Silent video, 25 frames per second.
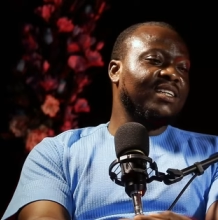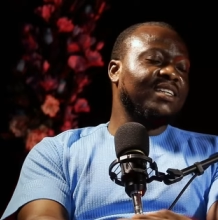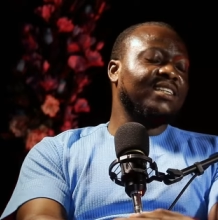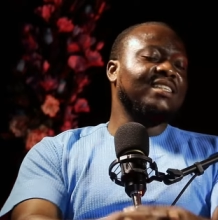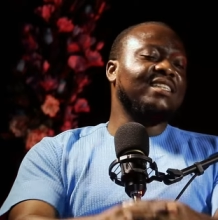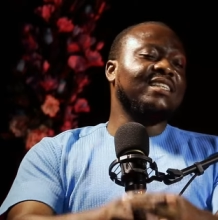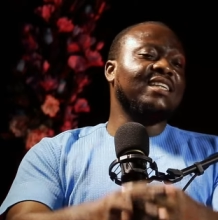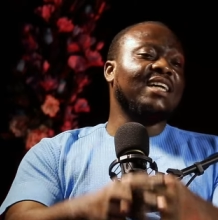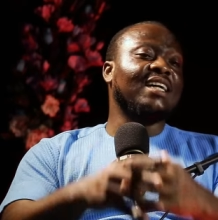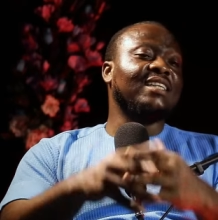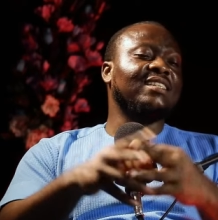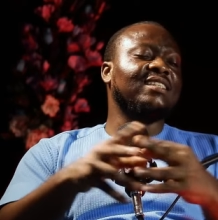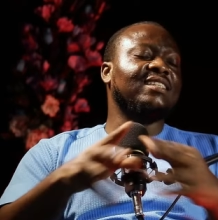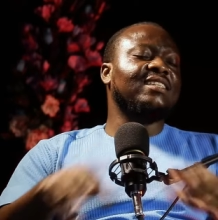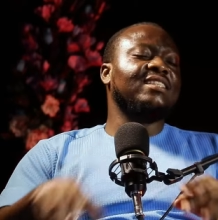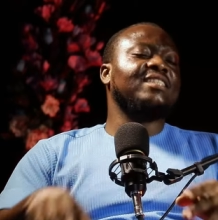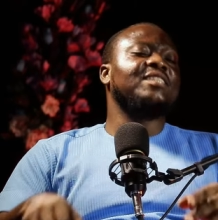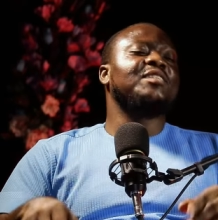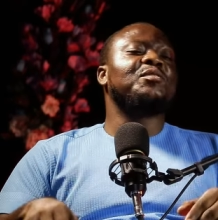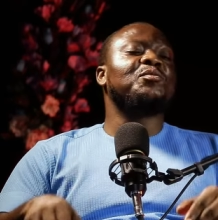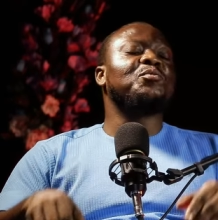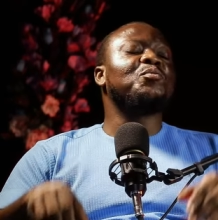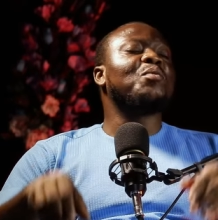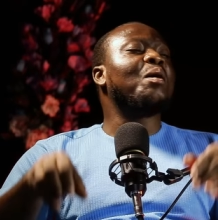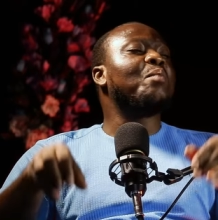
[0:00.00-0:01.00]
the
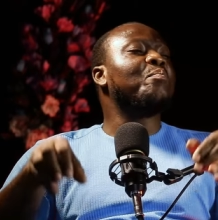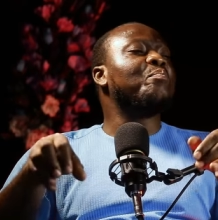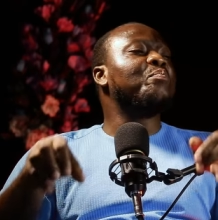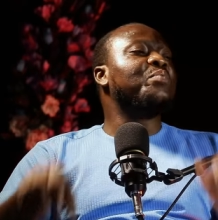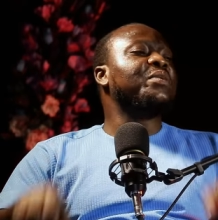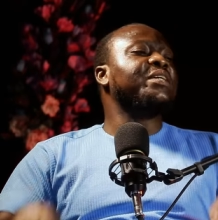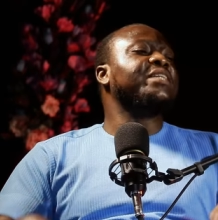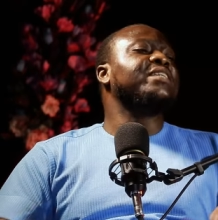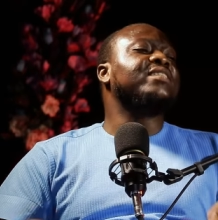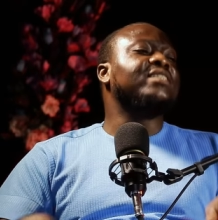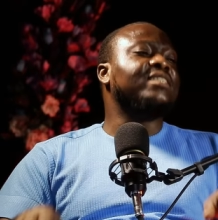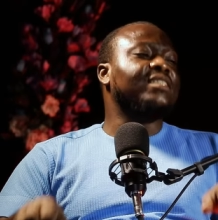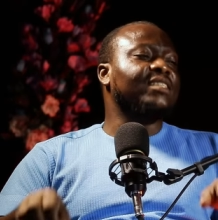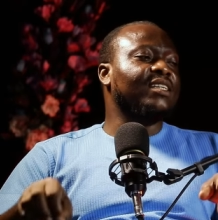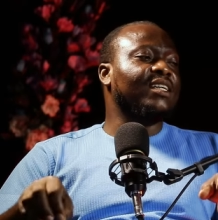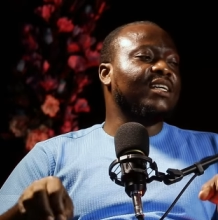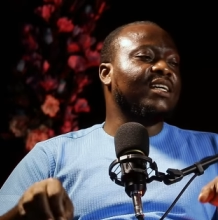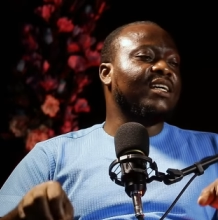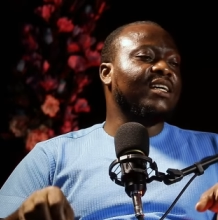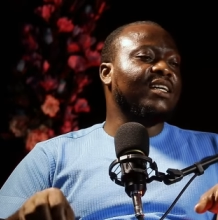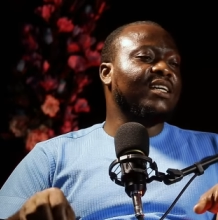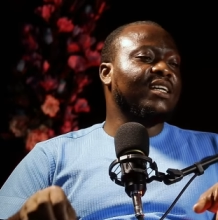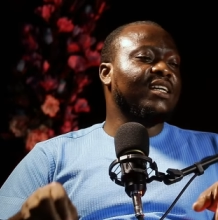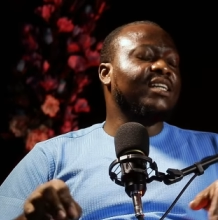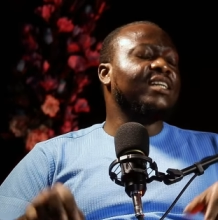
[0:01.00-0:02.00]
artists who are based
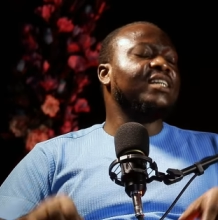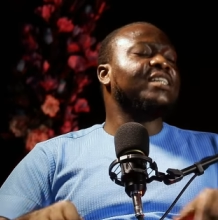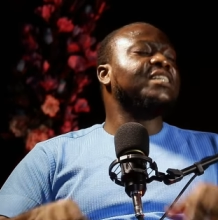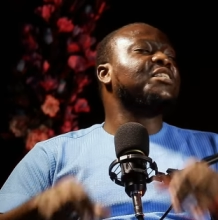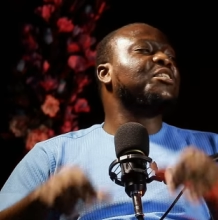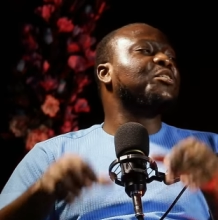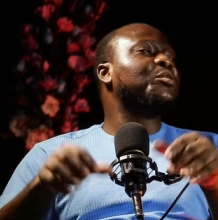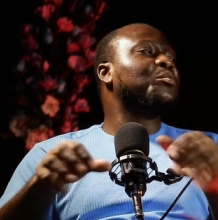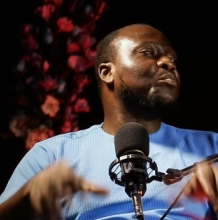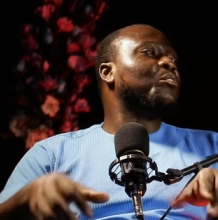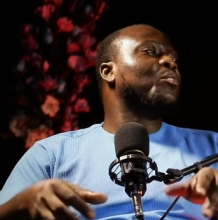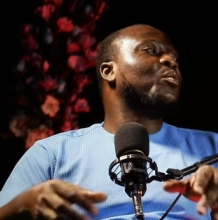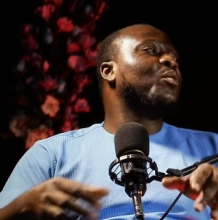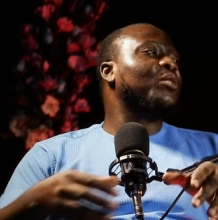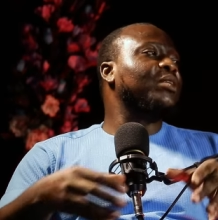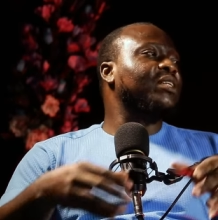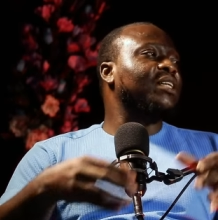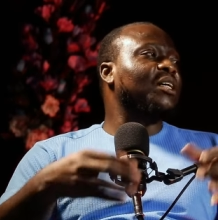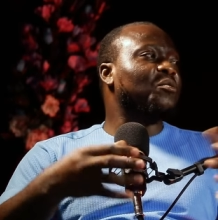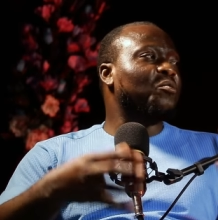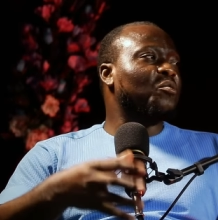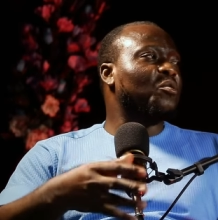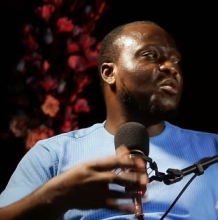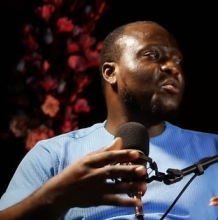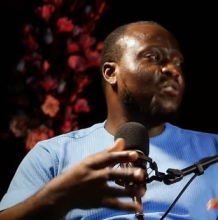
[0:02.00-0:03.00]
here is more
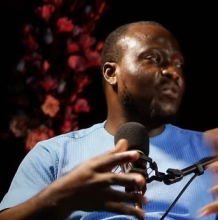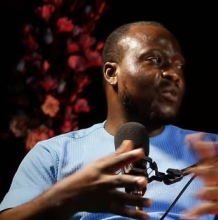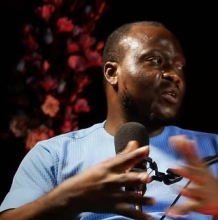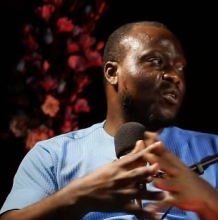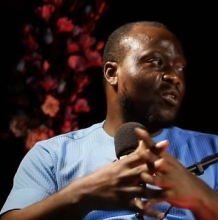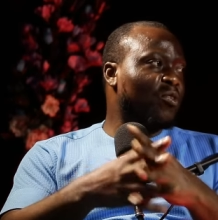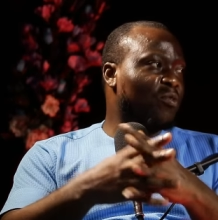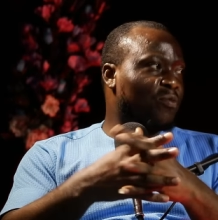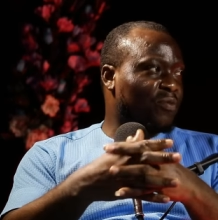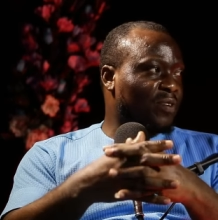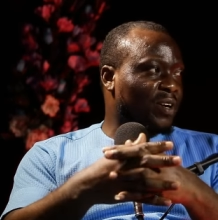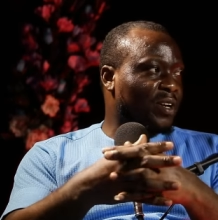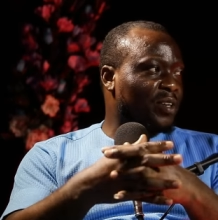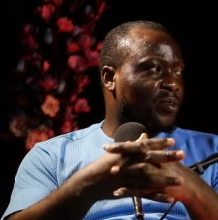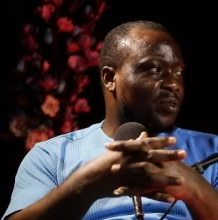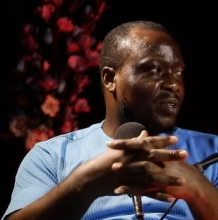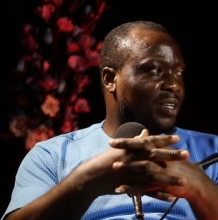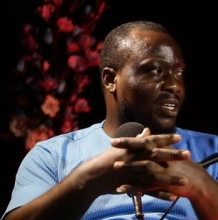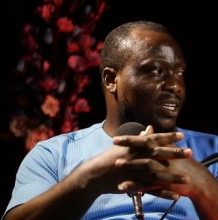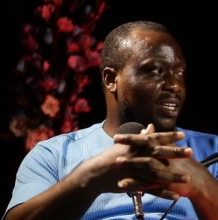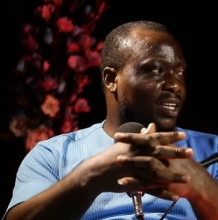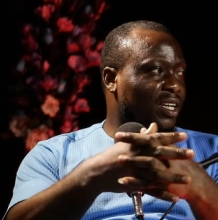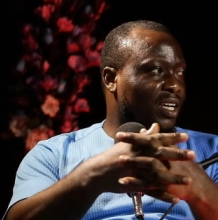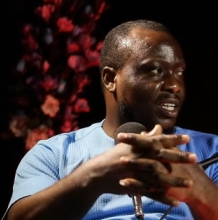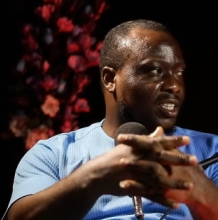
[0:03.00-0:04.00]
than what we offer you
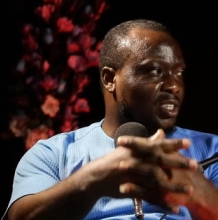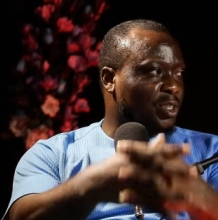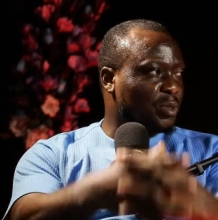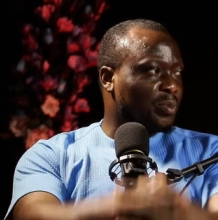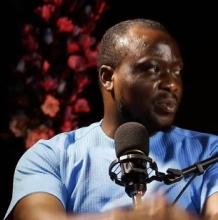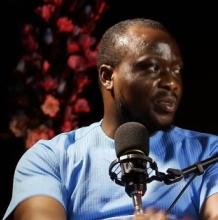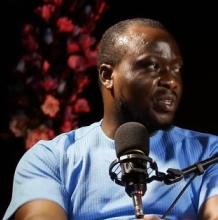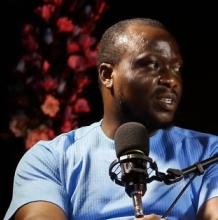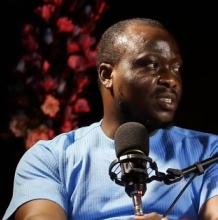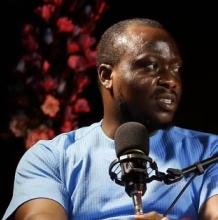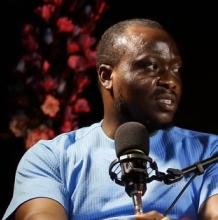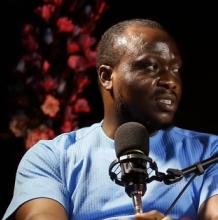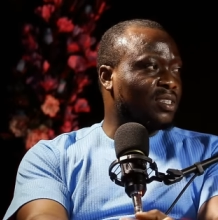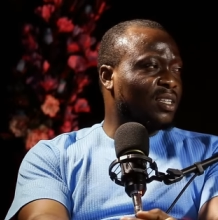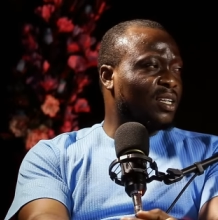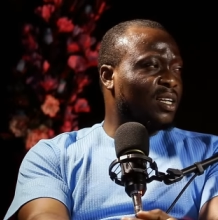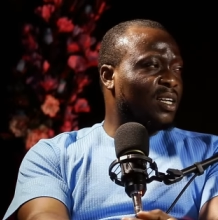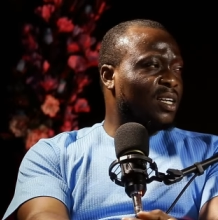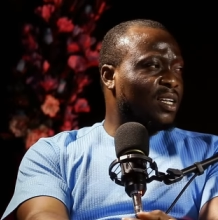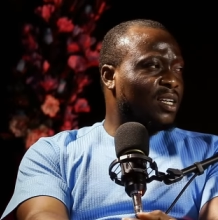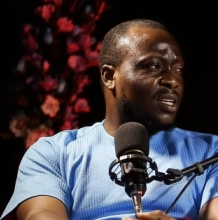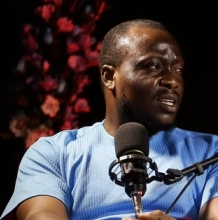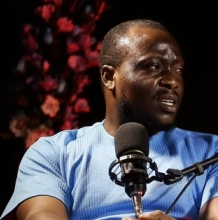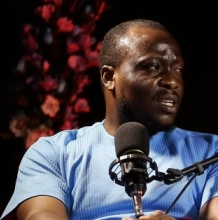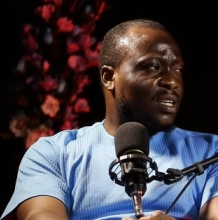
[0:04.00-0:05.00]
the diasporans.
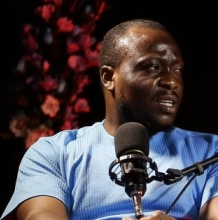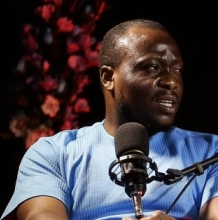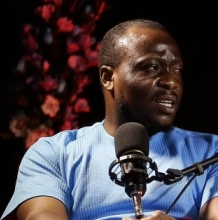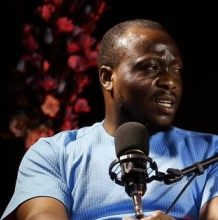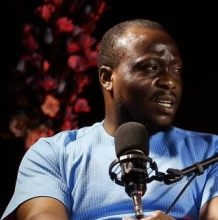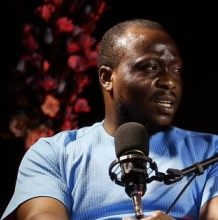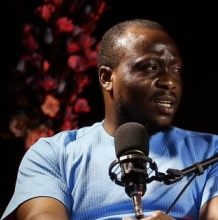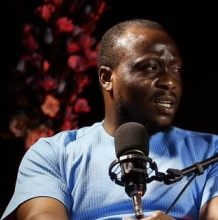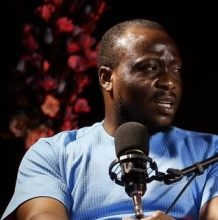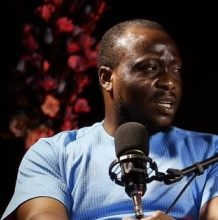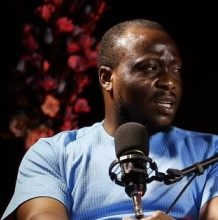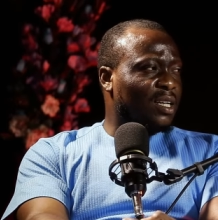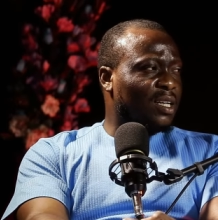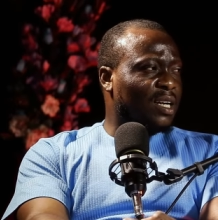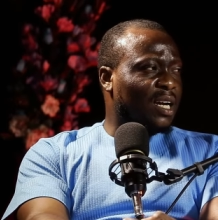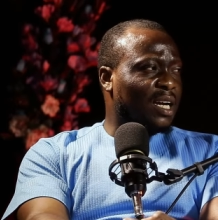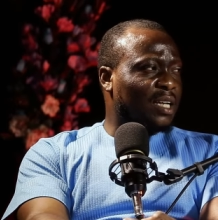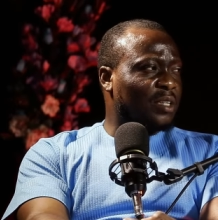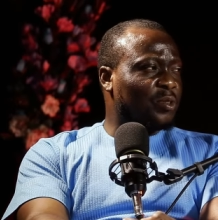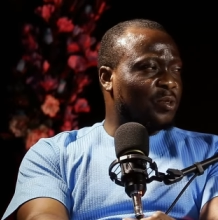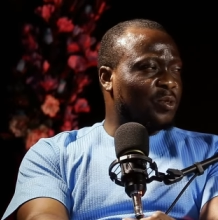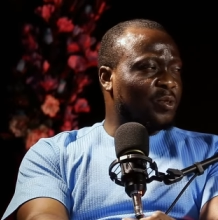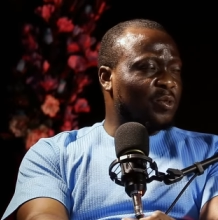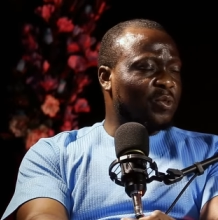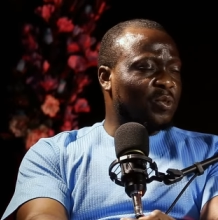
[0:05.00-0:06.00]
I
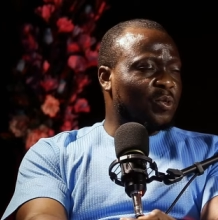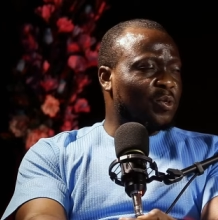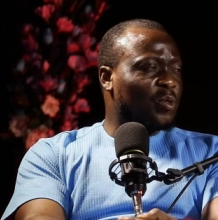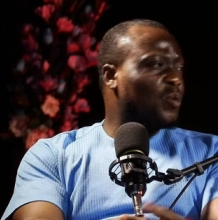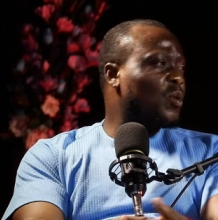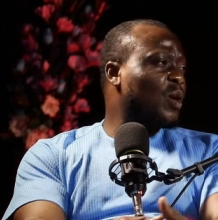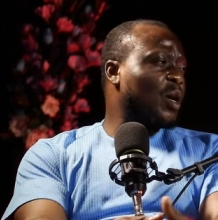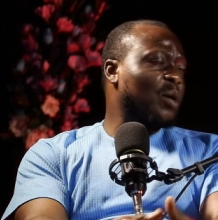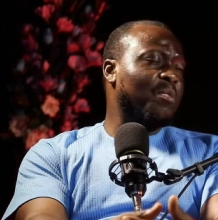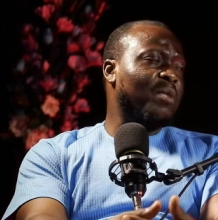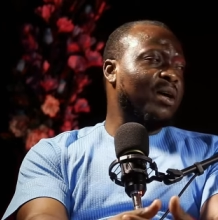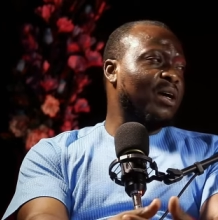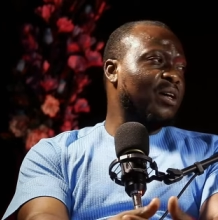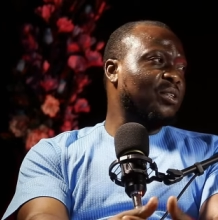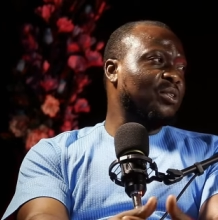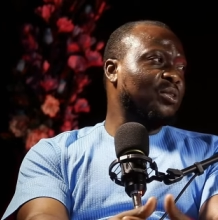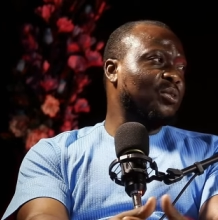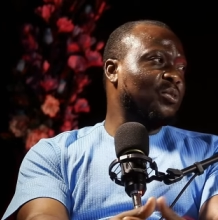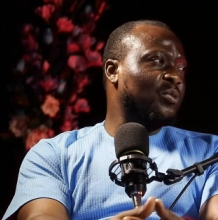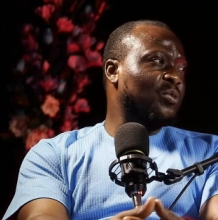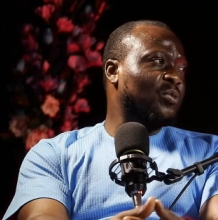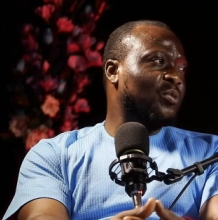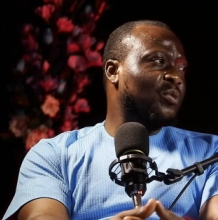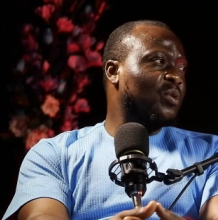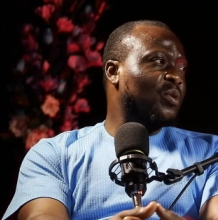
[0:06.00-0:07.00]
don't know about
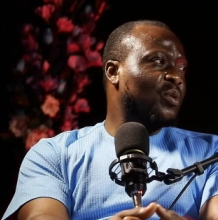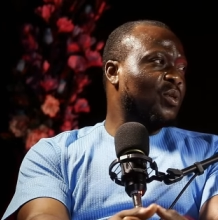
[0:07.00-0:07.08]
you.